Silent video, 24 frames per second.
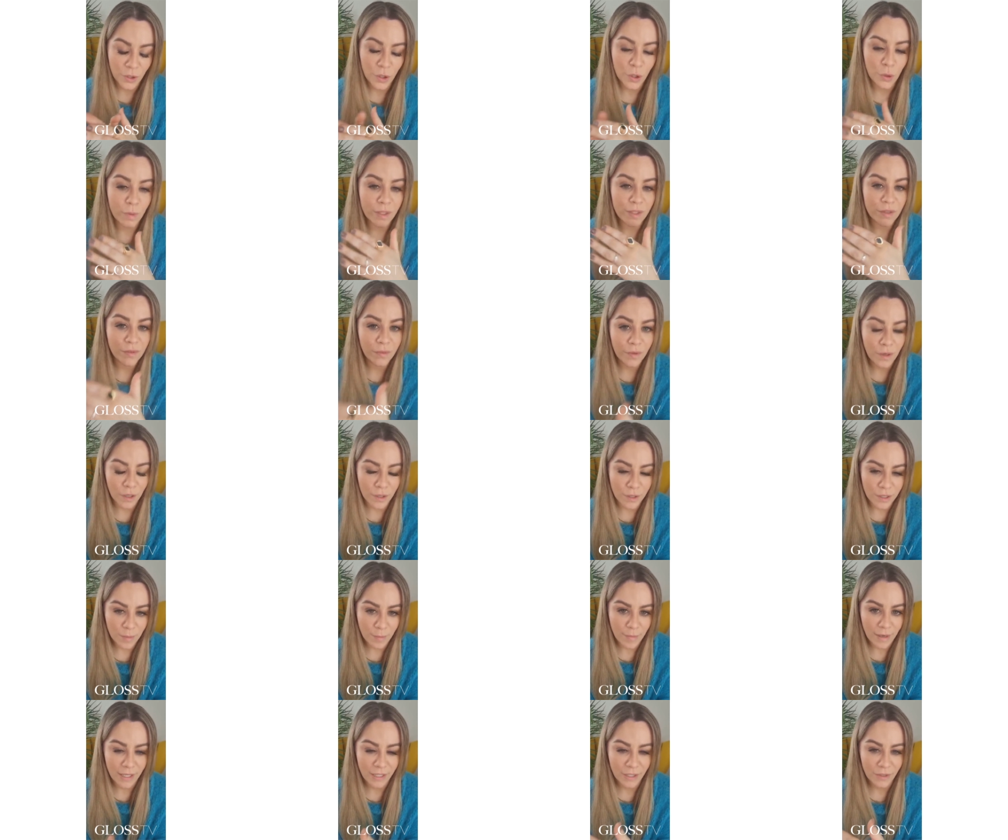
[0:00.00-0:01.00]
always follow the
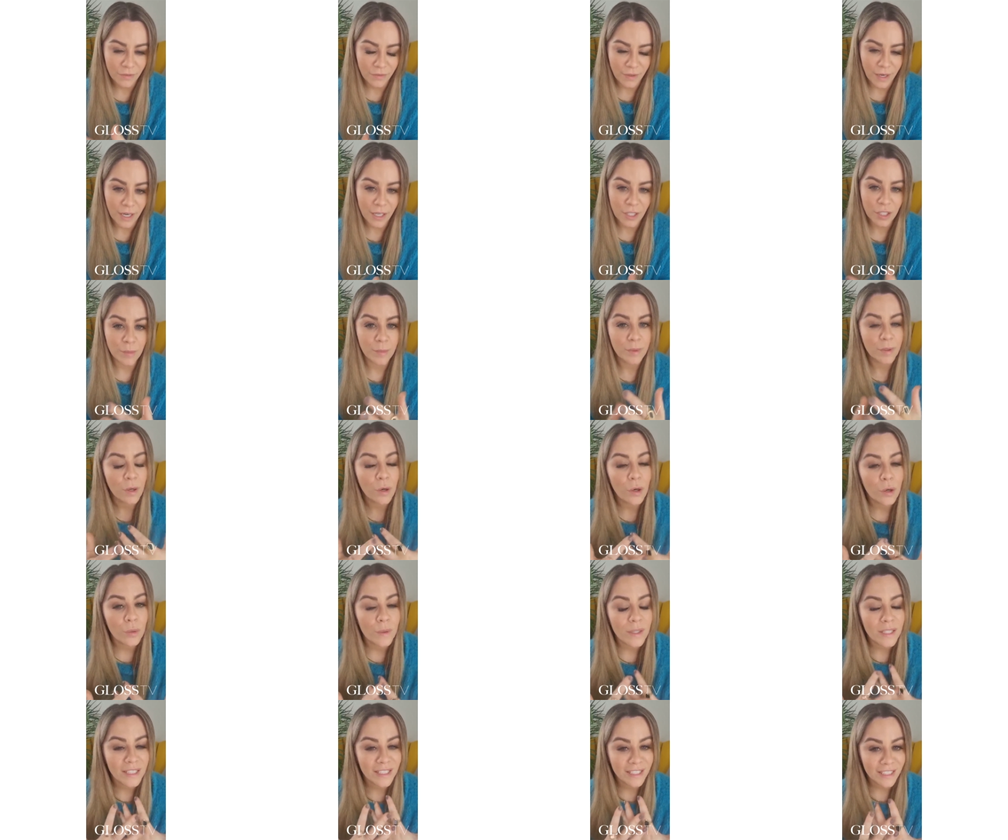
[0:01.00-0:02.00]
manufacturer, but
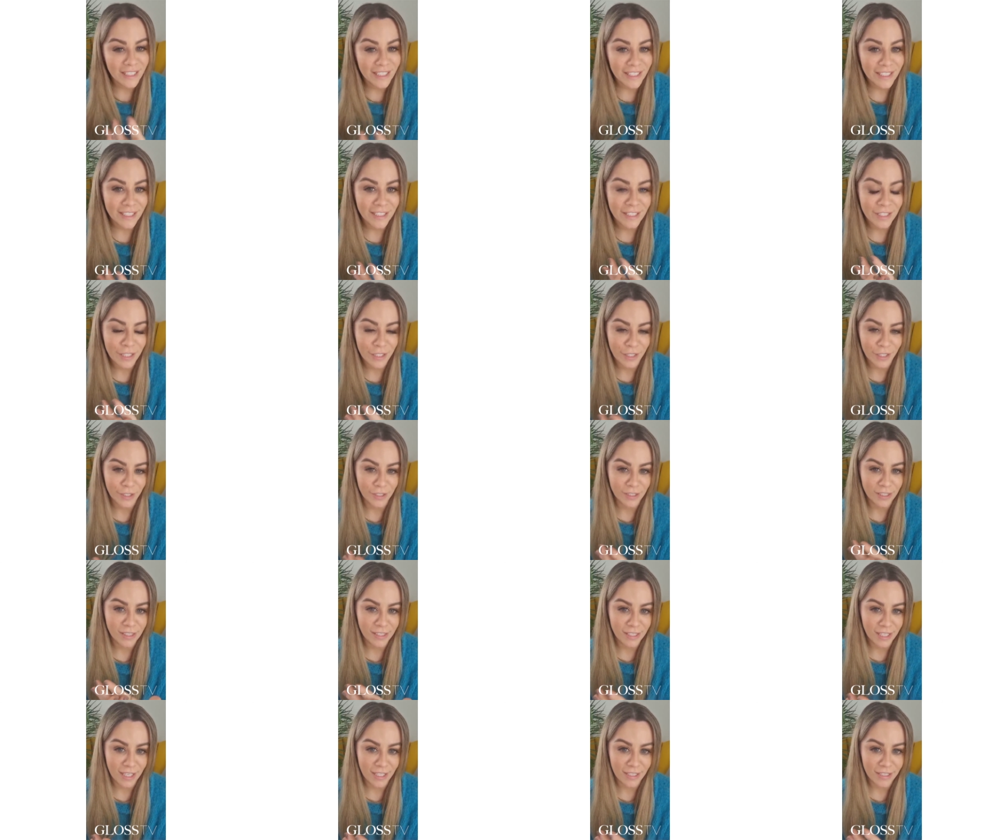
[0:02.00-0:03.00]
always listen to your
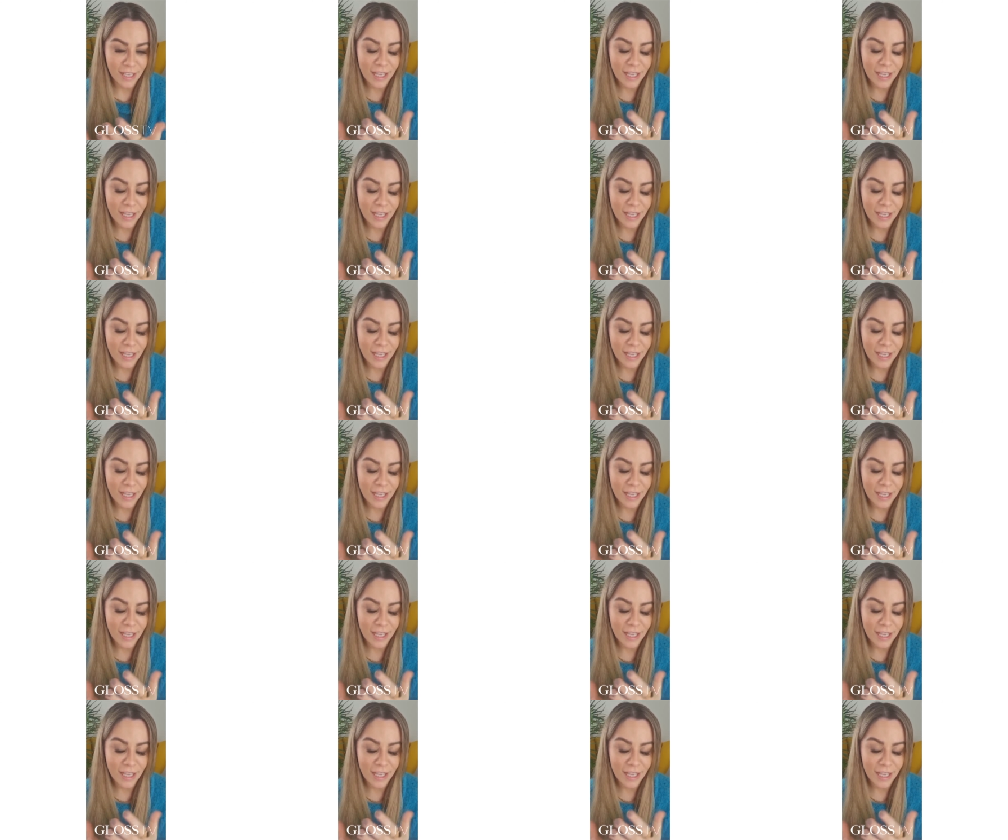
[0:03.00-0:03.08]
skin.